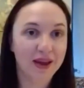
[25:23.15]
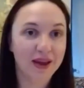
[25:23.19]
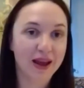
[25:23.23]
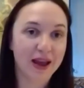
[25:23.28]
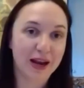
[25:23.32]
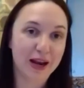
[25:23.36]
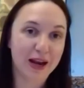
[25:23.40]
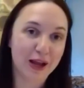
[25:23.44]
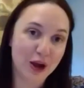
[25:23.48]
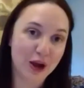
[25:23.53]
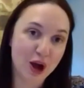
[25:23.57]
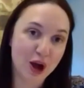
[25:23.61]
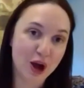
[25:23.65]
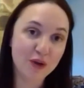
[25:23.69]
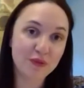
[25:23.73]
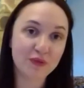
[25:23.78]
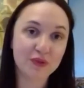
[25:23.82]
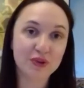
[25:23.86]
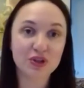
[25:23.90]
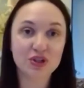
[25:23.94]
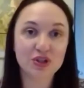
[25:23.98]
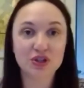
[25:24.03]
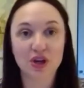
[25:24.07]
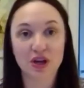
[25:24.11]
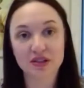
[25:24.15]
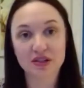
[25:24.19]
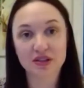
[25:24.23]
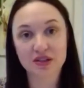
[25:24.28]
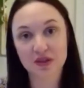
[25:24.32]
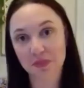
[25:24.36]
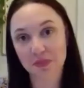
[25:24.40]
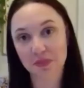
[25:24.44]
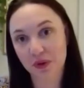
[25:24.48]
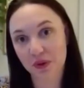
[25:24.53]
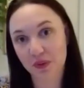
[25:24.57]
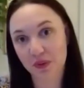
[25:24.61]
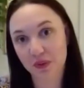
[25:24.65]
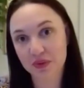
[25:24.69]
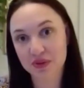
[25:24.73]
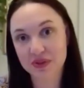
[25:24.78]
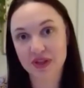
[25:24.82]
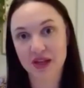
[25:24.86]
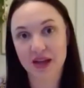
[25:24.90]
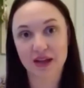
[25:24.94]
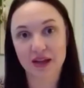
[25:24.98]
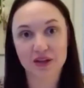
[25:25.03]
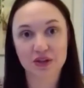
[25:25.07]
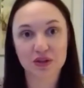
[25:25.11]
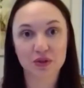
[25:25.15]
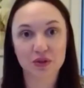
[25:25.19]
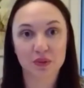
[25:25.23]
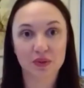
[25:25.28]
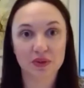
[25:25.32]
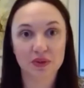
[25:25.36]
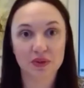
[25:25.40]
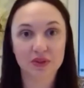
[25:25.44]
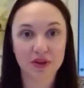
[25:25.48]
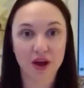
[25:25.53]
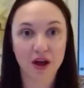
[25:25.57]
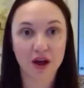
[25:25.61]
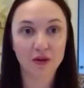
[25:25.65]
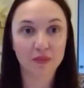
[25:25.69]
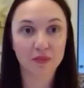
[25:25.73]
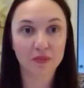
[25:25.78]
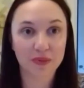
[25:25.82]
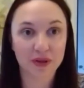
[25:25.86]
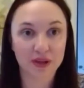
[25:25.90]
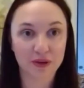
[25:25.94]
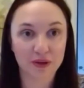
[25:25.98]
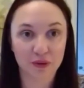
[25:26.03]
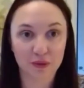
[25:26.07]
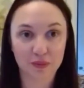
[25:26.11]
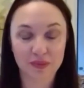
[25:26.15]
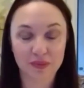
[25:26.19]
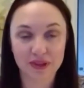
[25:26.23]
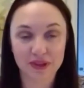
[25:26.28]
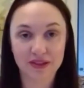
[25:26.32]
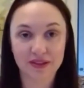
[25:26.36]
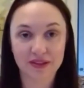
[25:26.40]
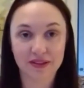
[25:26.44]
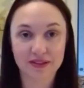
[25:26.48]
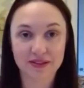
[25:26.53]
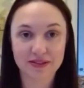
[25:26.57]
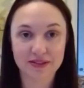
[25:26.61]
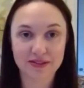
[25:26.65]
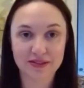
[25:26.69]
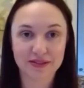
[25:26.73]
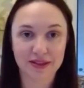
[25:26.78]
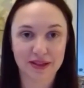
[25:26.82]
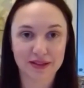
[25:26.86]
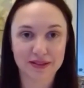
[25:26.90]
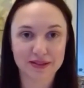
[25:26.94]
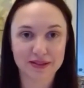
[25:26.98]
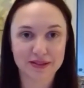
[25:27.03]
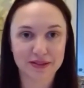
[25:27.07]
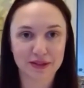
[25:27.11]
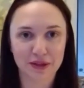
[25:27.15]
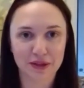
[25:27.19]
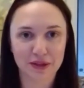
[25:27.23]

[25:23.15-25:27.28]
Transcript: And I often juxtapose that to a dung beetle because that's,